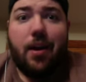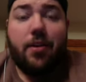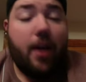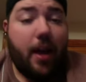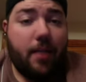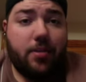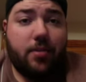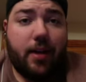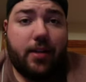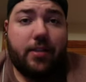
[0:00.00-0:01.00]
Your
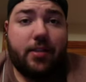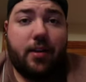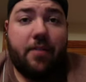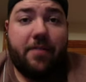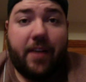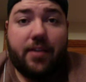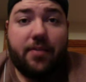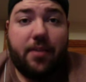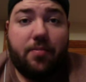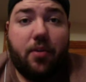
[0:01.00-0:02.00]
abstract is
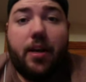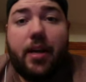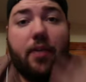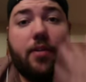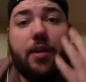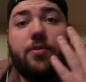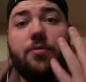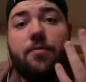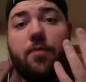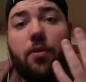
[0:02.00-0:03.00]
effectively broken down
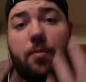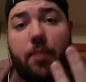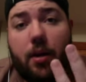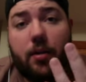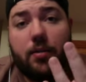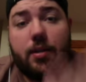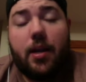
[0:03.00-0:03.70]
into four parts.